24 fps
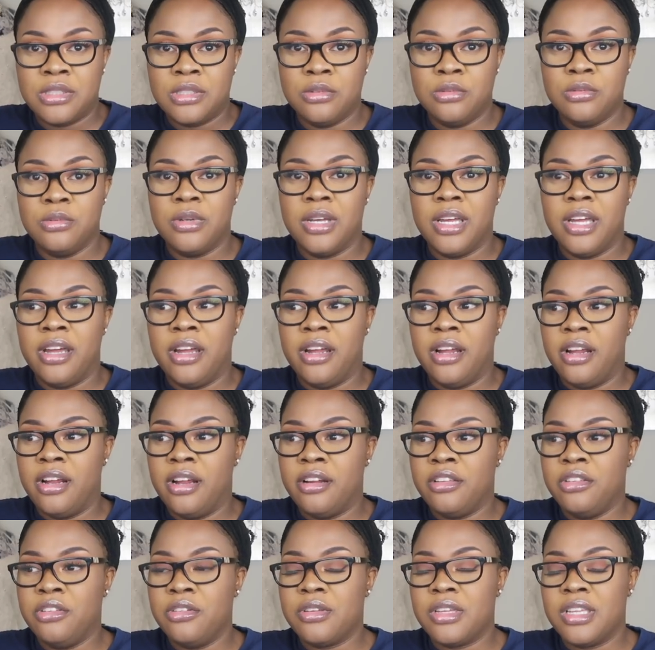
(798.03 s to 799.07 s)
to
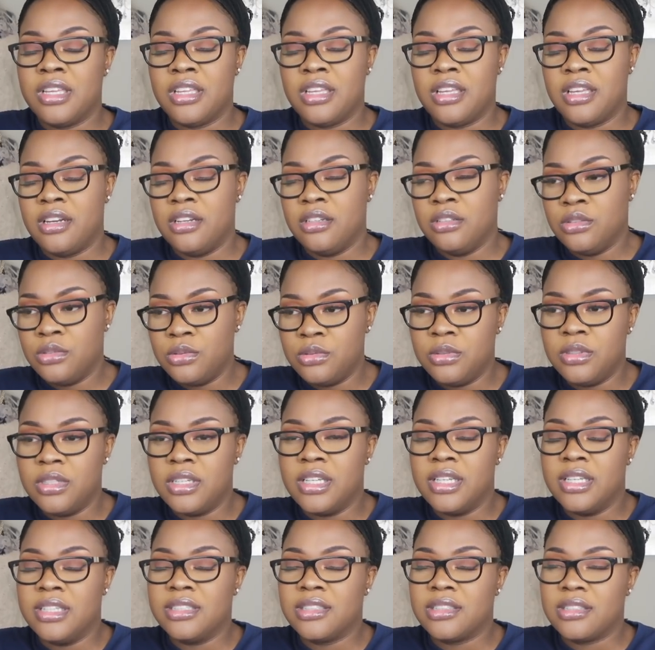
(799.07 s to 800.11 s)
where you can get a
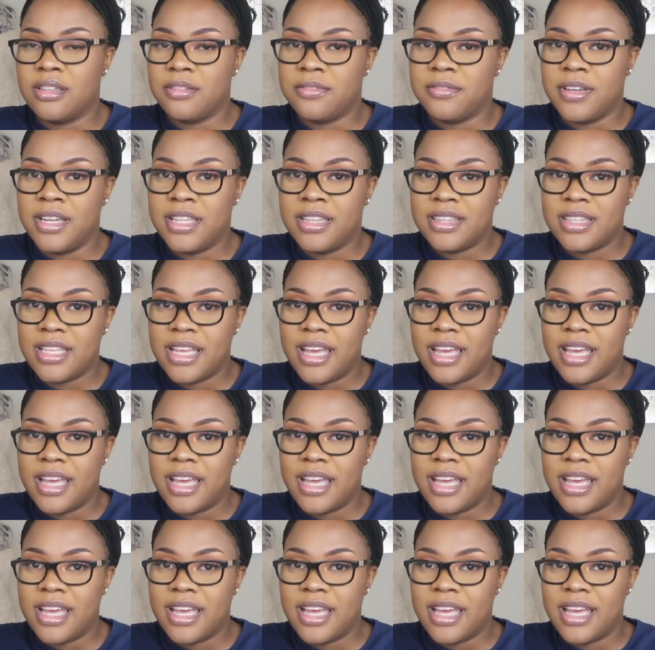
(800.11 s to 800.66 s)
doula and stuff like